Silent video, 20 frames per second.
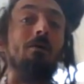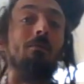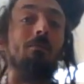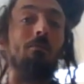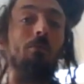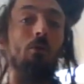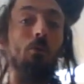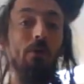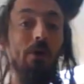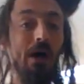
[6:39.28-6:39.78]

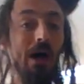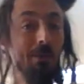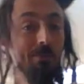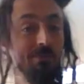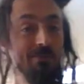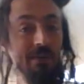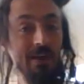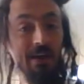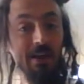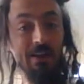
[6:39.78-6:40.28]
But what I'm
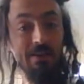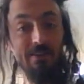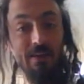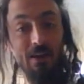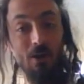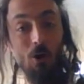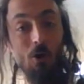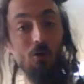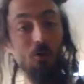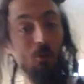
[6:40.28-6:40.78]
saying is that
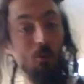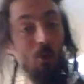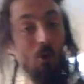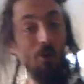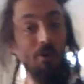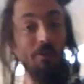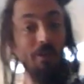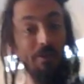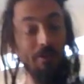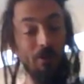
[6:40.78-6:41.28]
all the
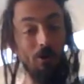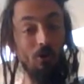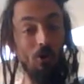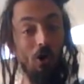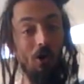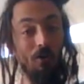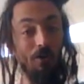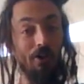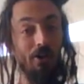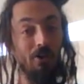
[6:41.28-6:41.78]
water that they're calling